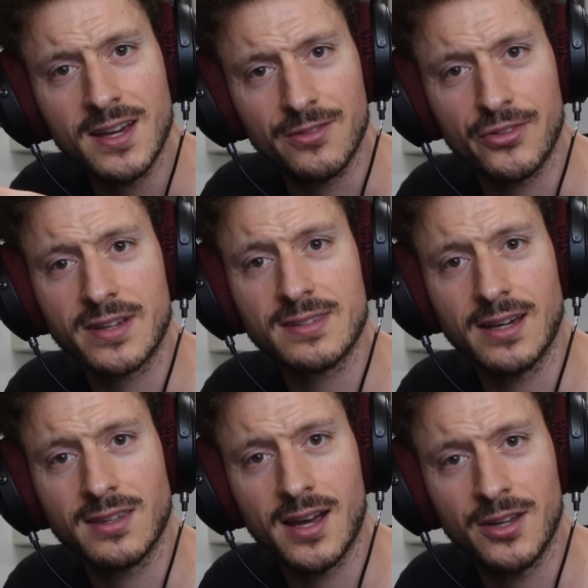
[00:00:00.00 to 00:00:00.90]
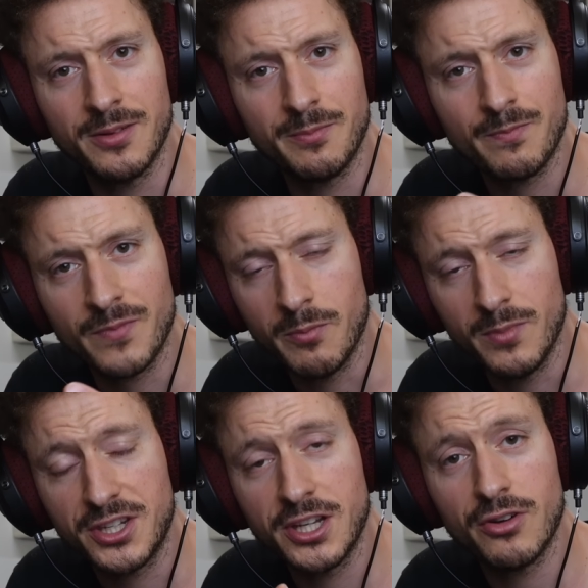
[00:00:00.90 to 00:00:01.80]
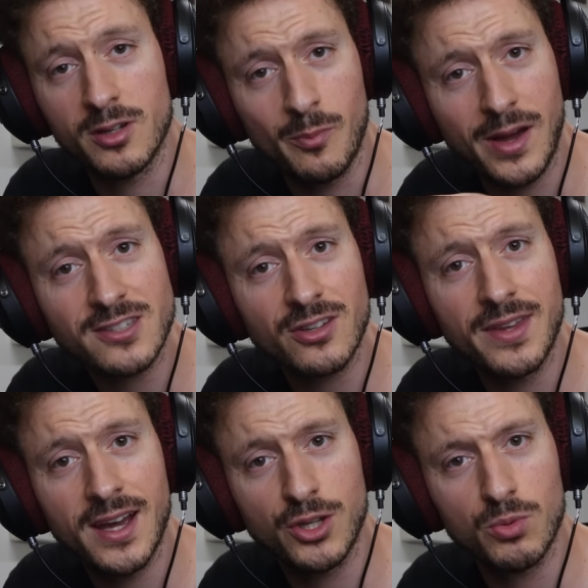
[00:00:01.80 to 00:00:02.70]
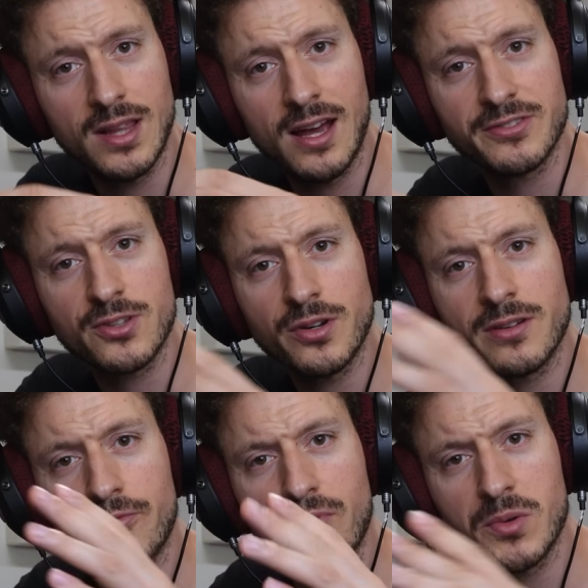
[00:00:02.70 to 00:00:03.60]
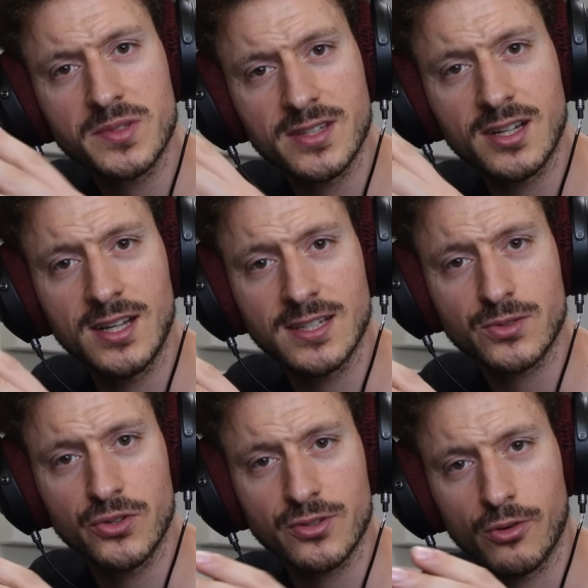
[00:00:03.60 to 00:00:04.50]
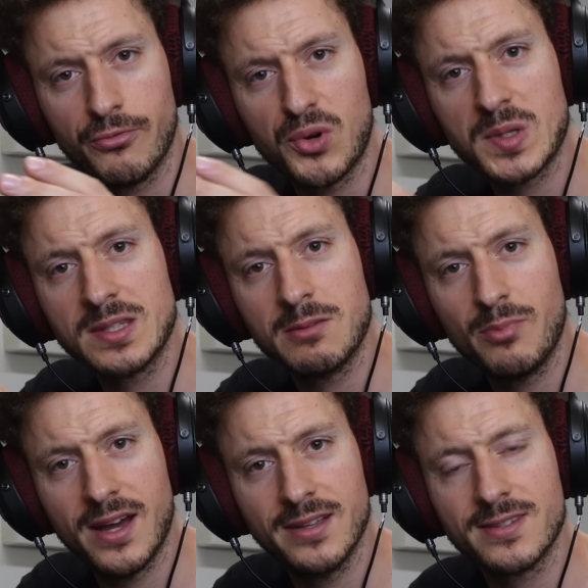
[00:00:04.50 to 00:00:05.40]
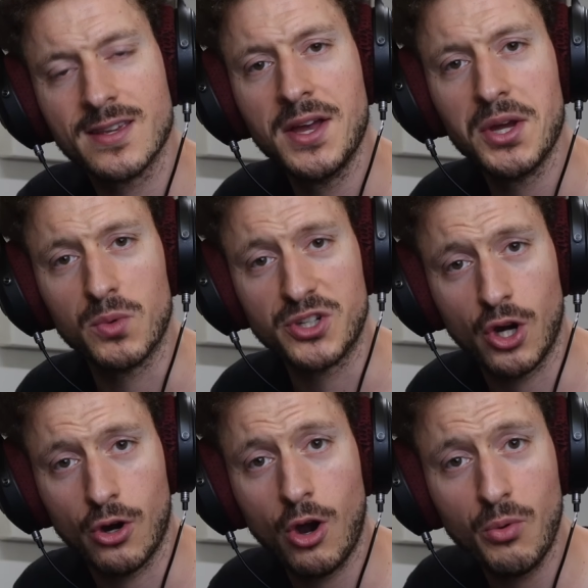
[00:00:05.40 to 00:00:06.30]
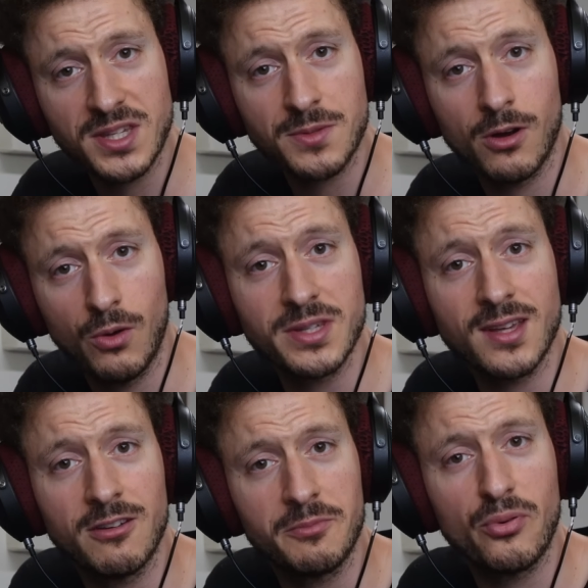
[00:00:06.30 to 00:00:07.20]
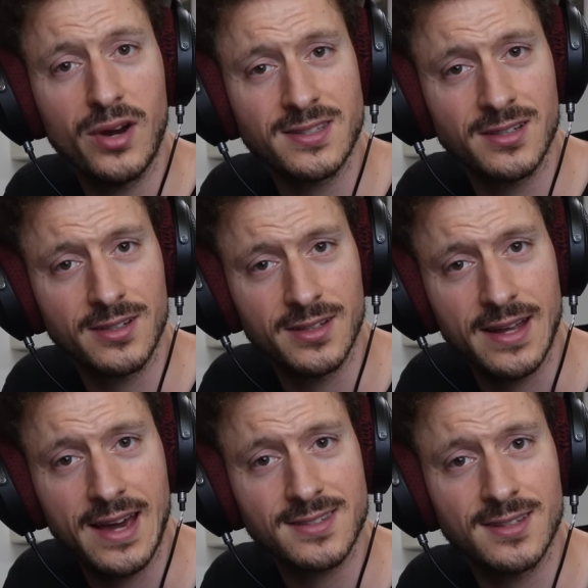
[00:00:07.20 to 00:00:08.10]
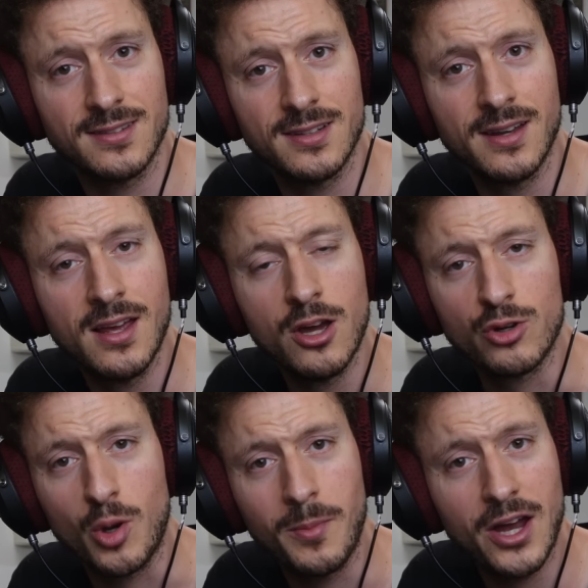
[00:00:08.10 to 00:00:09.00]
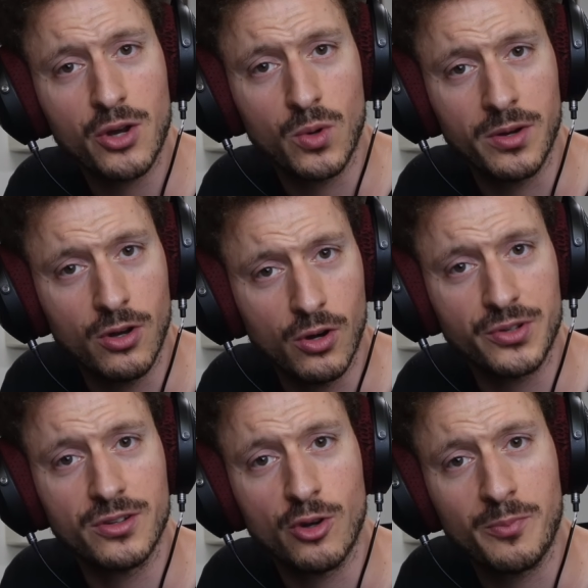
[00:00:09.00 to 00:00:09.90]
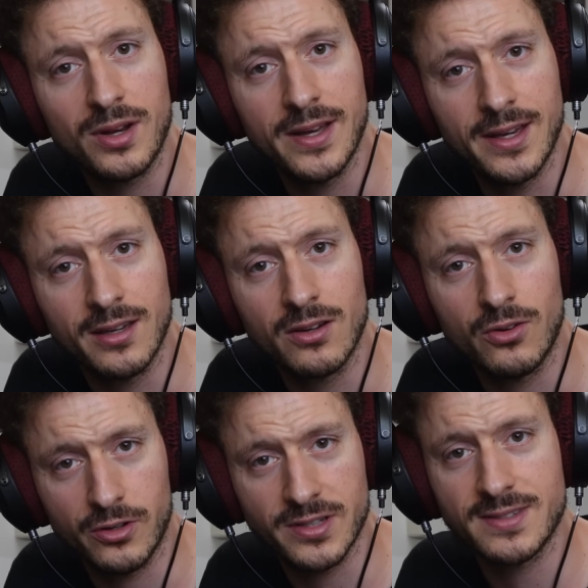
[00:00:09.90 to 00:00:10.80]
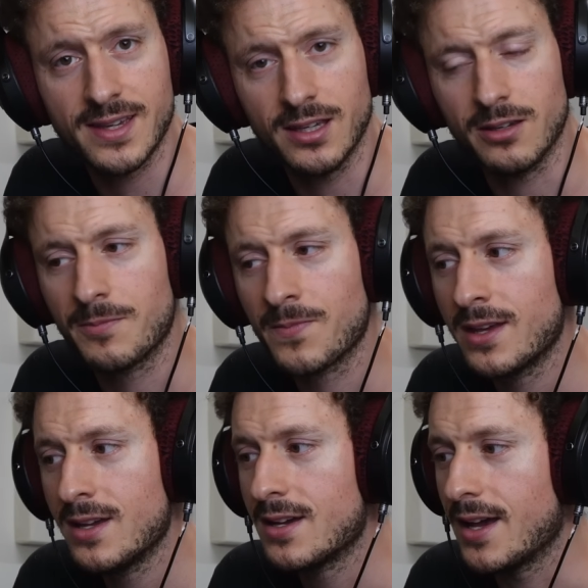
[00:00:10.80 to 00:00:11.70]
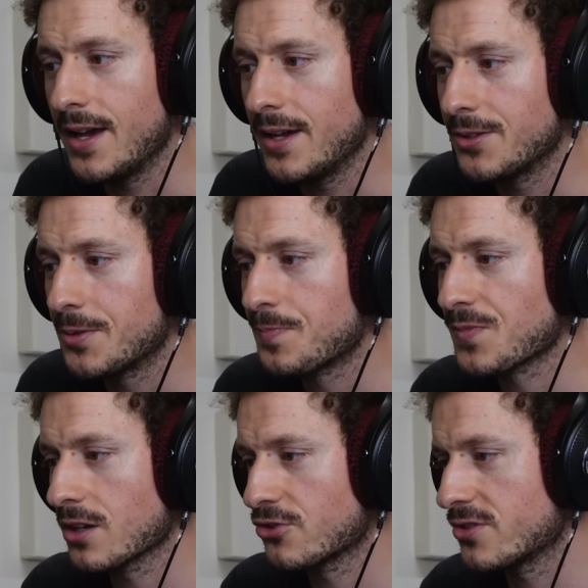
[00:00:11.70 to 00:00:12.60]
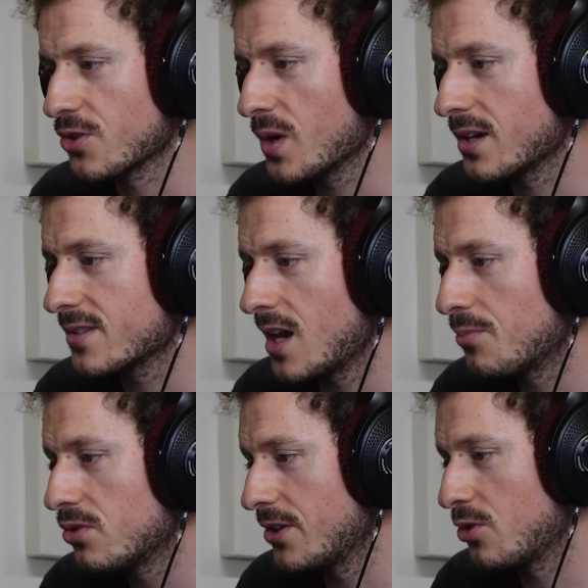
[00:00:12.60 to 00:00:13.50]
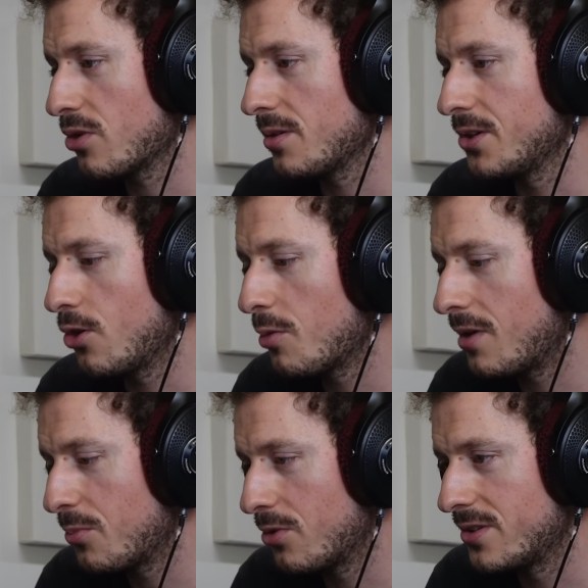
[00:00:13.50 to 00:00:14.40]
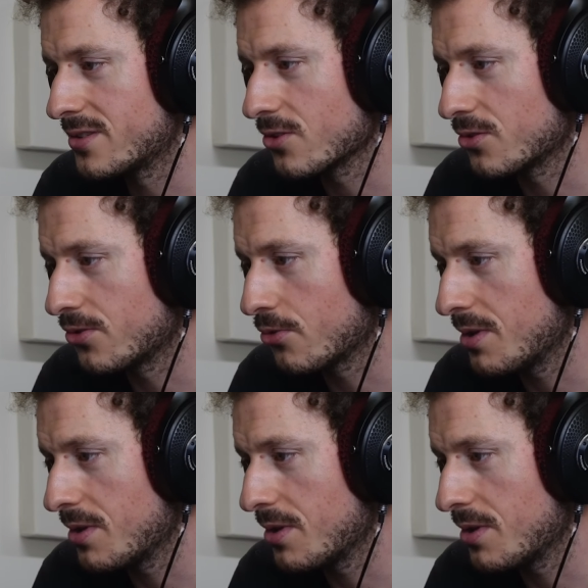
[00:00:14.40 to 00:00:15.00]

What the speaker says: and things like that, and material. Based on that, you will have certain frequency clusters or frequency bands which are always kind of present and accented no matter what note you're playing or singing. And just a quick example that you probably know about, but it's good to